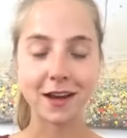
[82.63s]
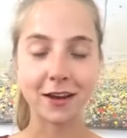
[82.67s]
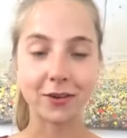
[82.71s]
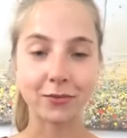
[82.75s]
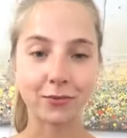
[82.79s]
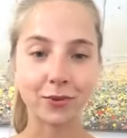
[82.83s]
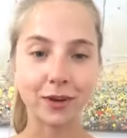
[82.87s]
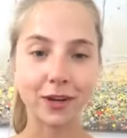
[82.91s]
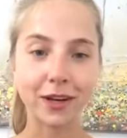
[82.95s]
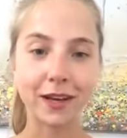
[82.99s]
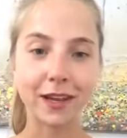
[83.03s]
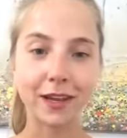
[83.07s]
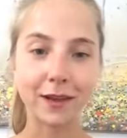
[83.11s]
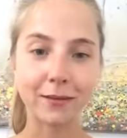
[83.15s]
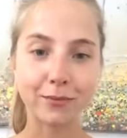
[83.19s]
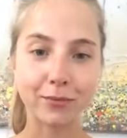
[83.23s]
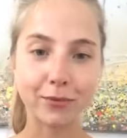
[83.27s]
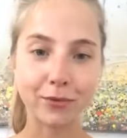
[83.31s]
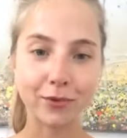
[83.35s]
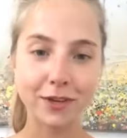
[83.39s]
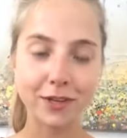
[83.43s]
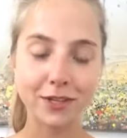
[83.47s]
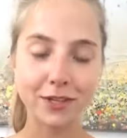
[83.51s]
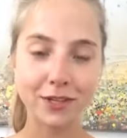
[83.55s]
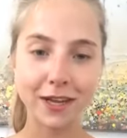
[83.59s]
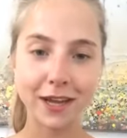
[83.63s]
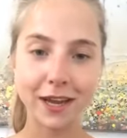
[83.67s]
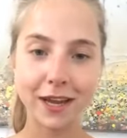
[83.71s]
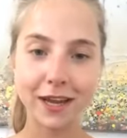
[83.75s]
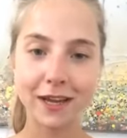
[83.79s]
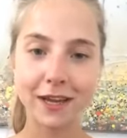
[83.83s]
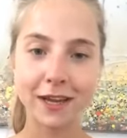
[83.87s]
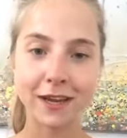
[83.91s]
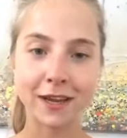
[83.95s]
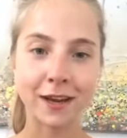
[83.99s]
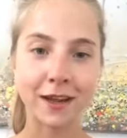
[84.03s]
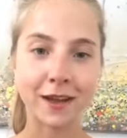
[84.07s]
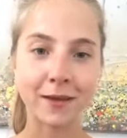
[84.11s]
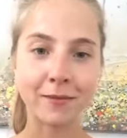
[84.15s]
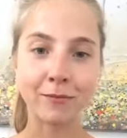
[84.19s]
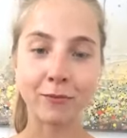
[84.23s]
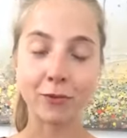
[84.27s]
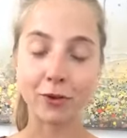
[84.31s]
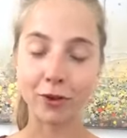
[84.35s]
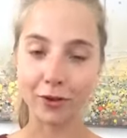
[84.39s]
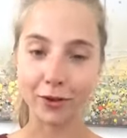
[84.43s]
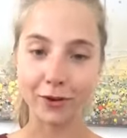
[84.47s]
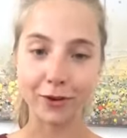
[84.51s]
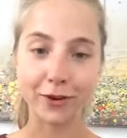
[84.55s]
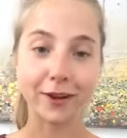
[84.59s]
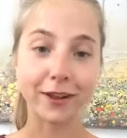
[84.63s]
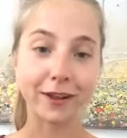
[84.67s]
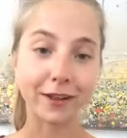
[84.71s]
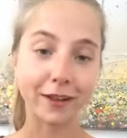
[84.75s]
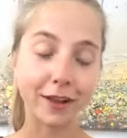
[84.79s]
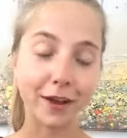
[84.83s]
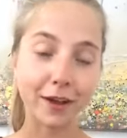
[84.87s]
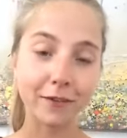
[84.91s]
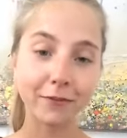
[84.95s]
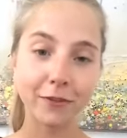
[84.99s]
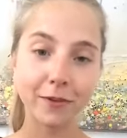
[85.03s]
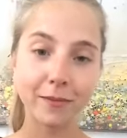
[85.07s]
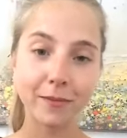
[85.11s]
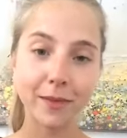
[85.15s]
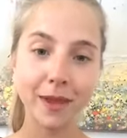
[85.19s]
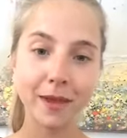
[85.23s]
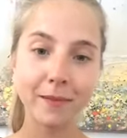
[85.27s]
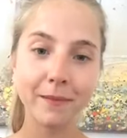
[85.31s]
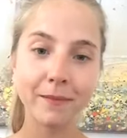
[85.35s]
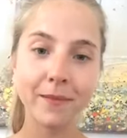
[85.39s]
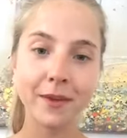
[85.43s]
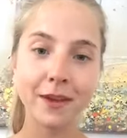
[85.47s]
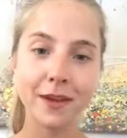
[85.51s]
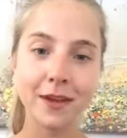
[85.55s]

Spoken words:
really appreciate, and I'm learning a lot from him.